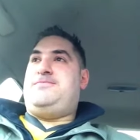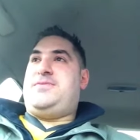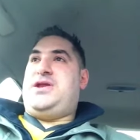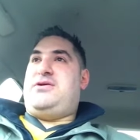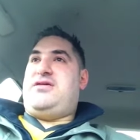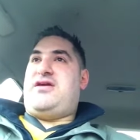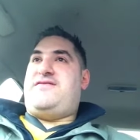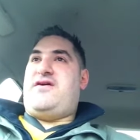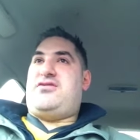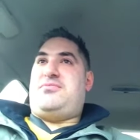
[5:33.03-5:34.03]
you know, they say
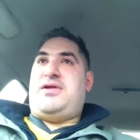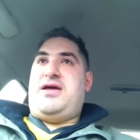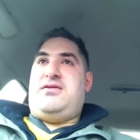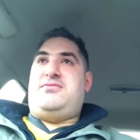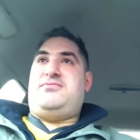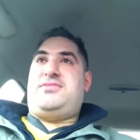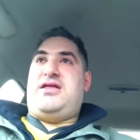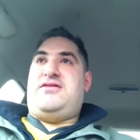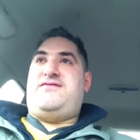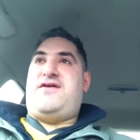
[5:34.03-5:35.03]
fail to plan,
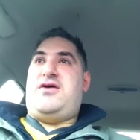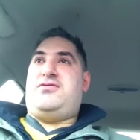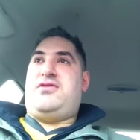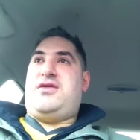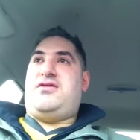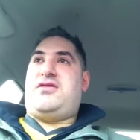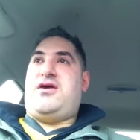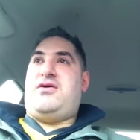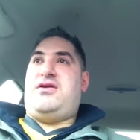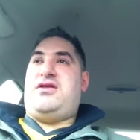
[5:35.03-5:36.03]
plan to fail, didn't they? So,
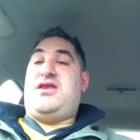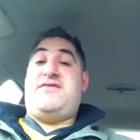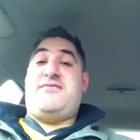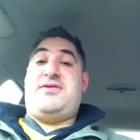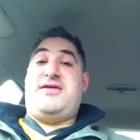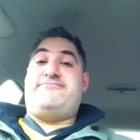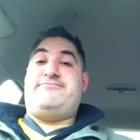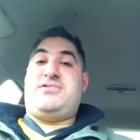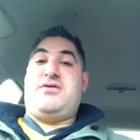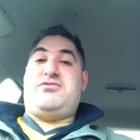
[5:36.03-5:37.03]
and I didn't have a plan.
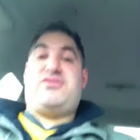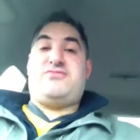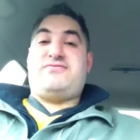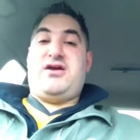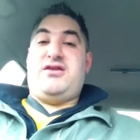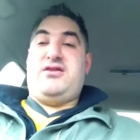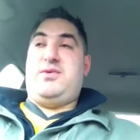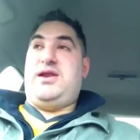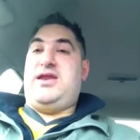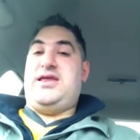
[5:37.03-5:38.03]
So I was just going in there
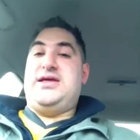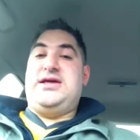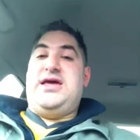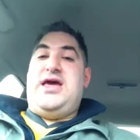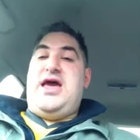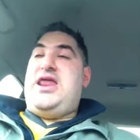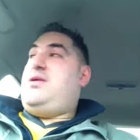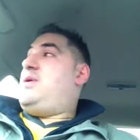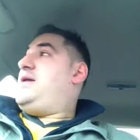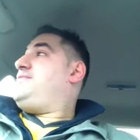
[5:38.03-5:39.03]
willy nilly.
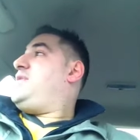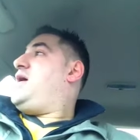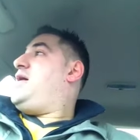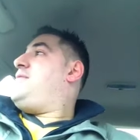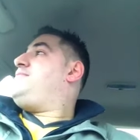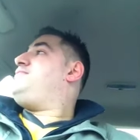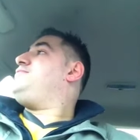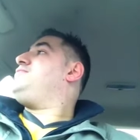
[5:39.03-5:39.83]
Anyway, um,